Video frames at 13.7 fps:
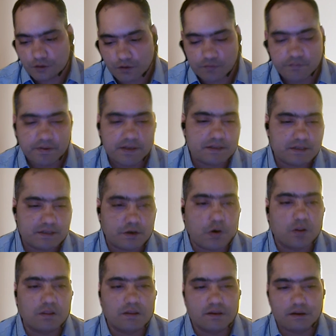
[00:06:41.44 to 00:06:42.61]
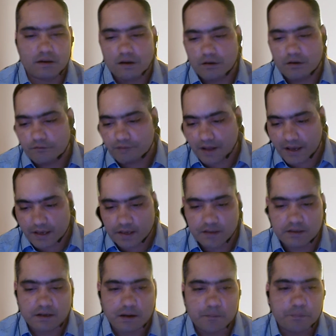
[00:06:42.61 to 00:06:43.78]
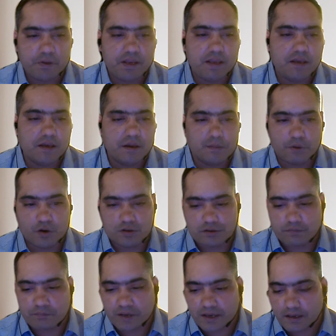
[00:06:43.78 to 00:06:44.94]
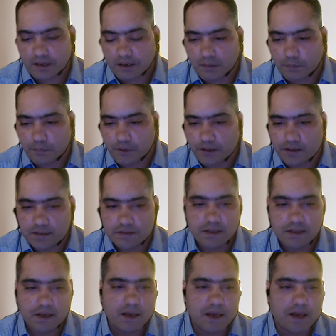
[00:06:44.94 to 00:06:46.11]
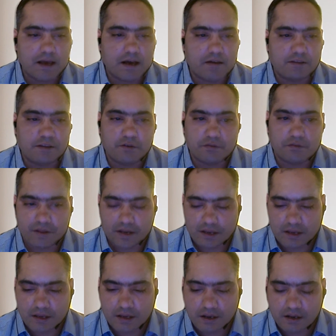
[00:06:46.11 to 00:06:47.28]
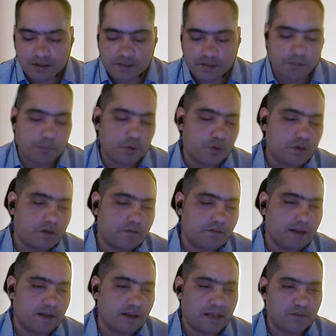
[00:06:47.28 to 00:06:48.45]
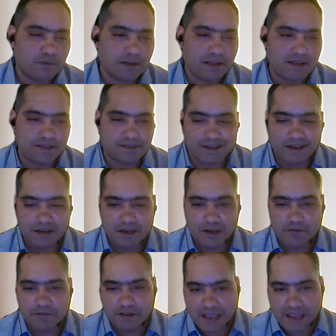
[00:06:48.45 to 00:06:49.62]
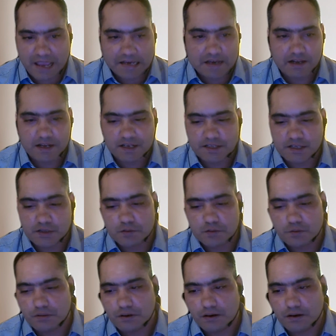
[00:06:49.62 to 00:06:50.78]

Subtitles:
softwares, it's all the fly in the company because of my peers. They were very supportive, and as well as very encouraging to